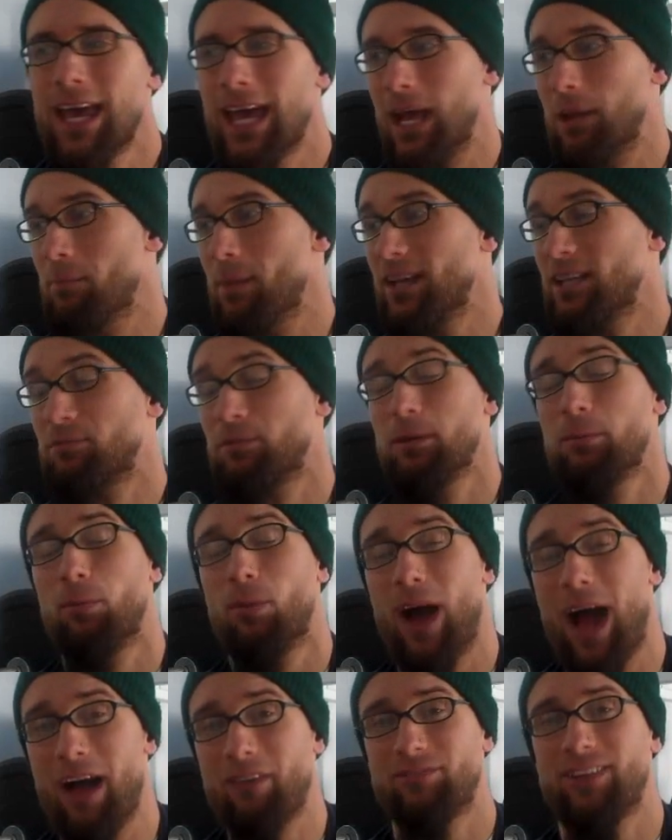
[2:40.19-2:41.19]
It makes
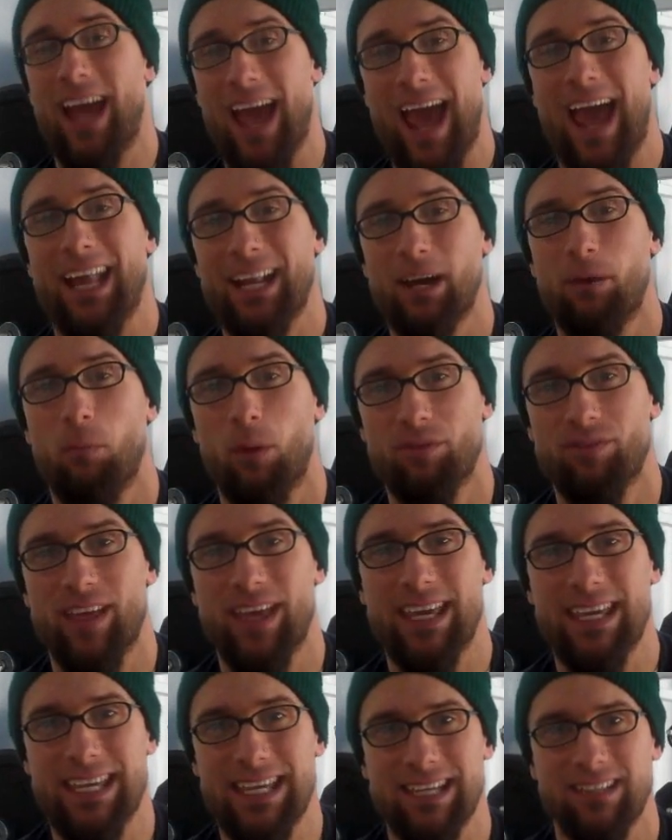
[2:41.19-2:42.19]
people have to add up what
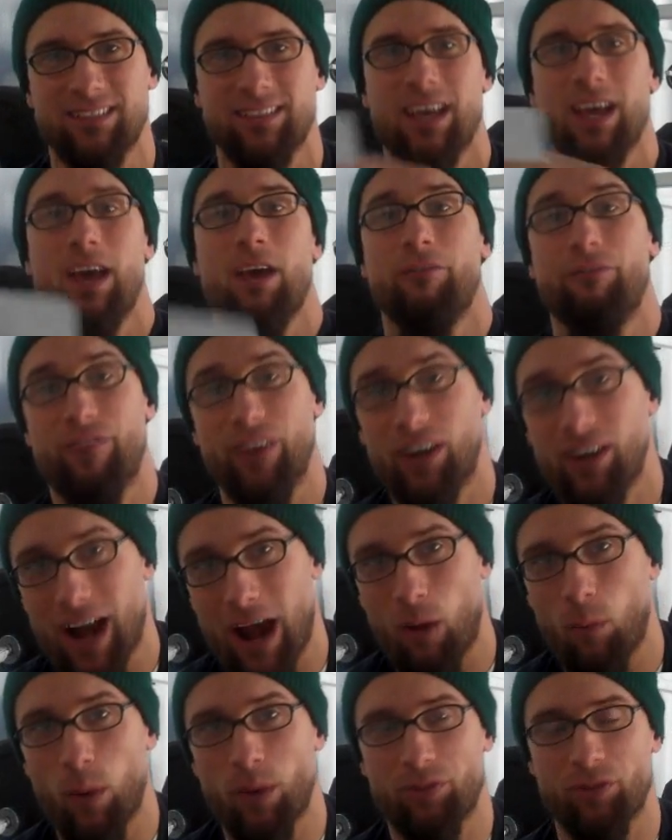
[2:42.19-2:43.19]
they eat, figure
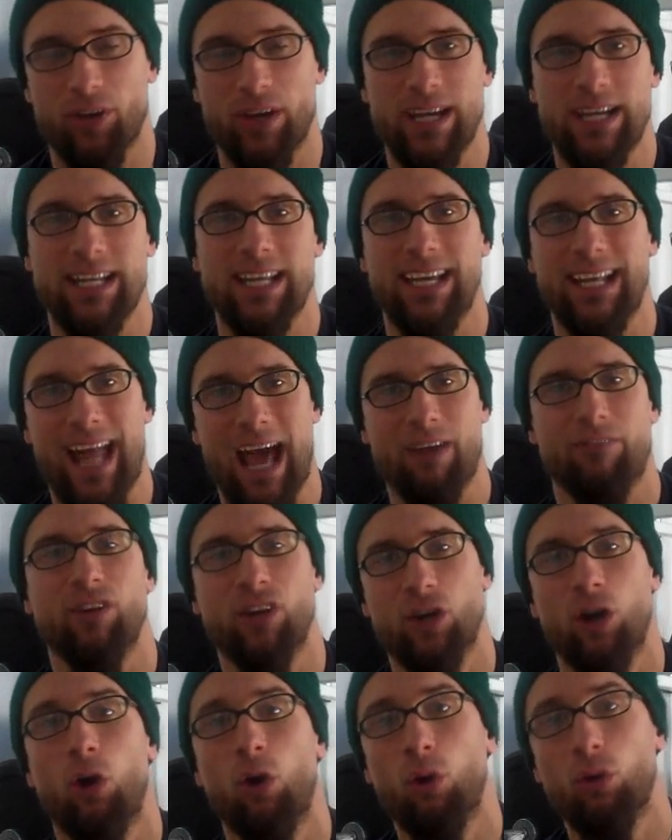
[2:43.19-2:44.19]
out what they're eating, and have
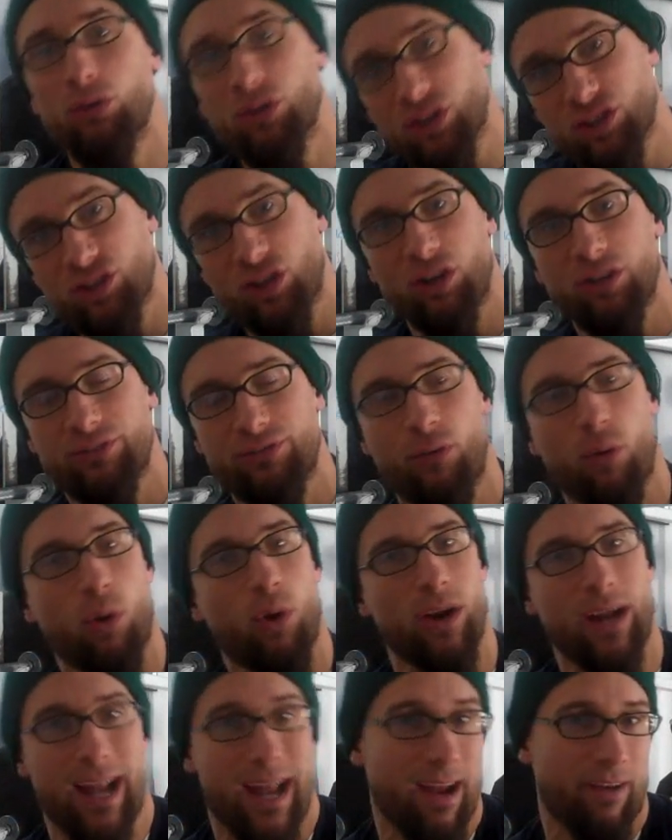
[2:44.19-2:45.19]
a goal to search
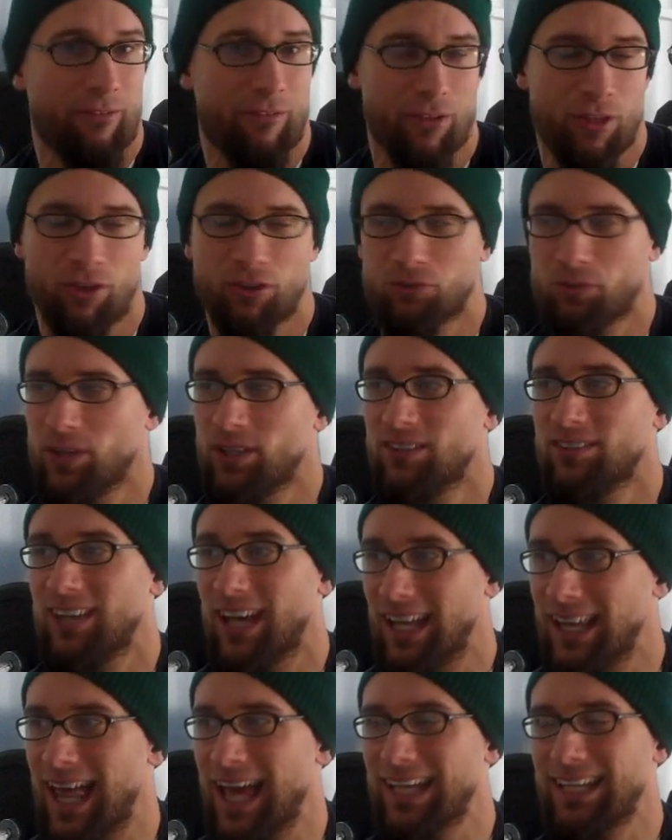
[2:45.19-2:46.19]
for, and for those reasons
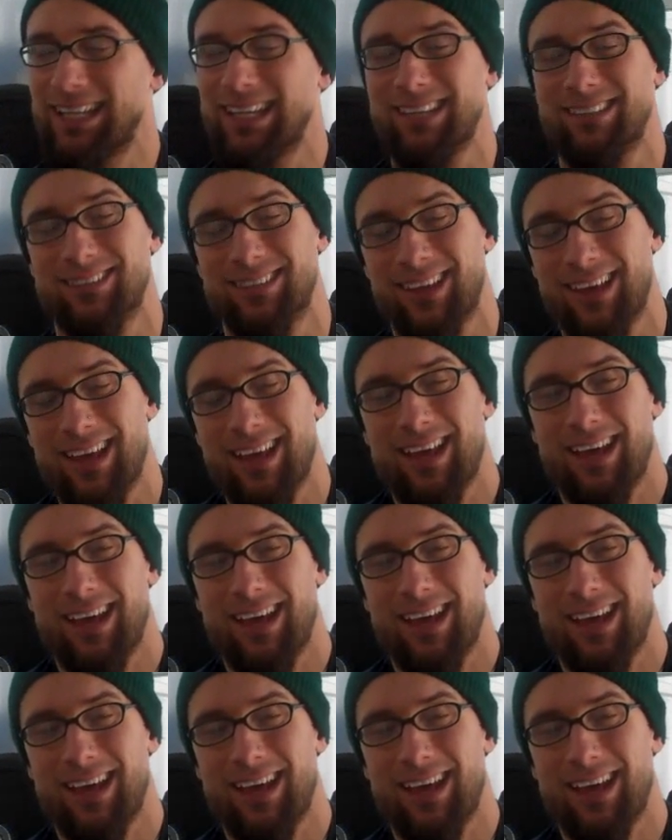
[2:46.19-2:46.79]
I like it.